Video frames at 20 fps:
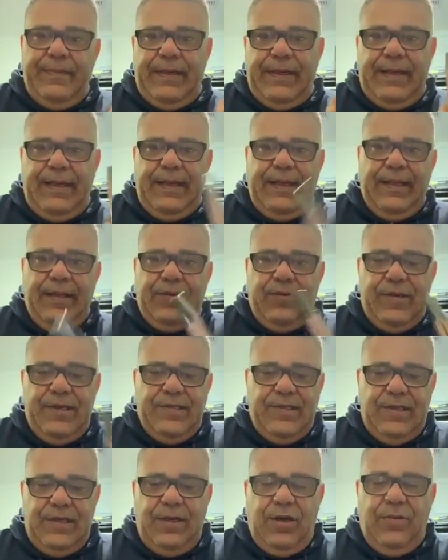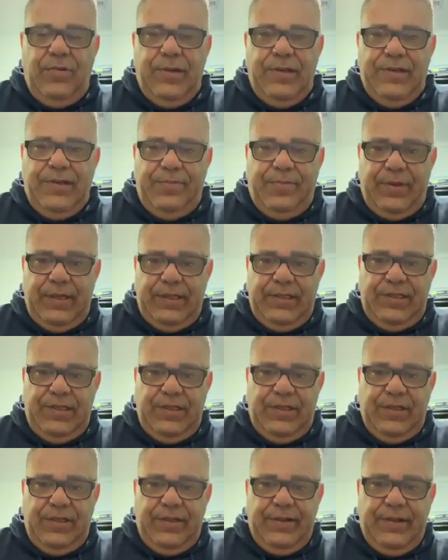another question I wanted to bring to
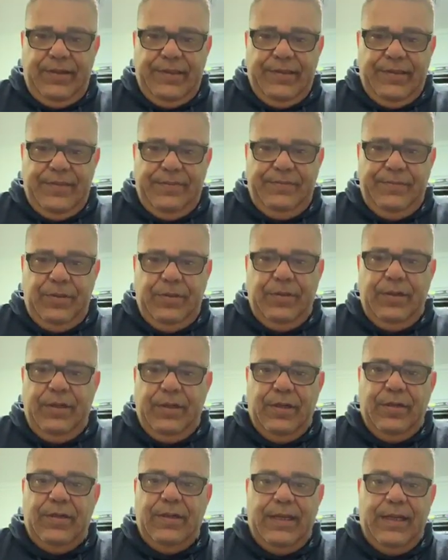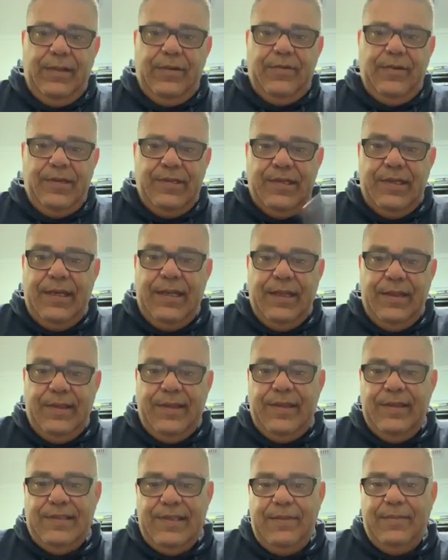you guys, or not another question,
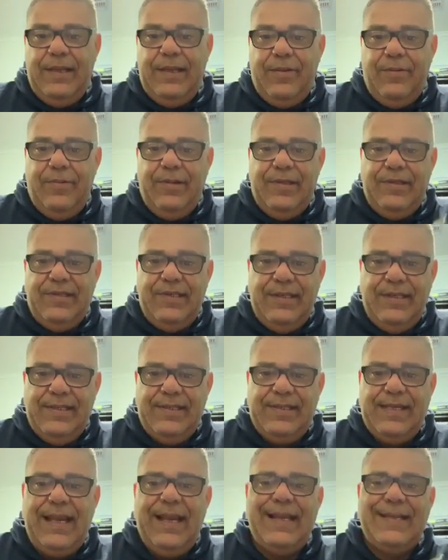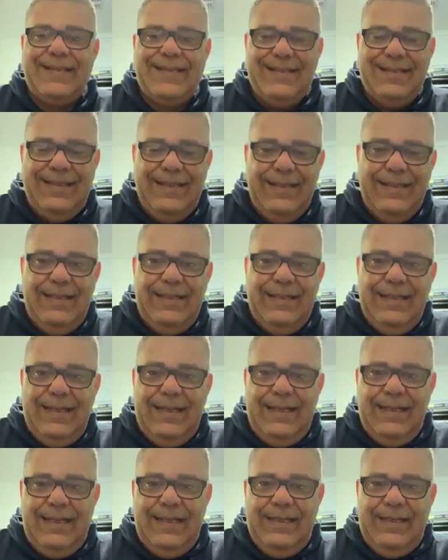something I wanted to discuss,
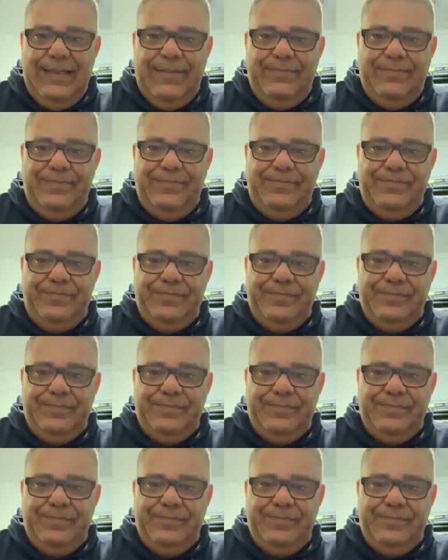the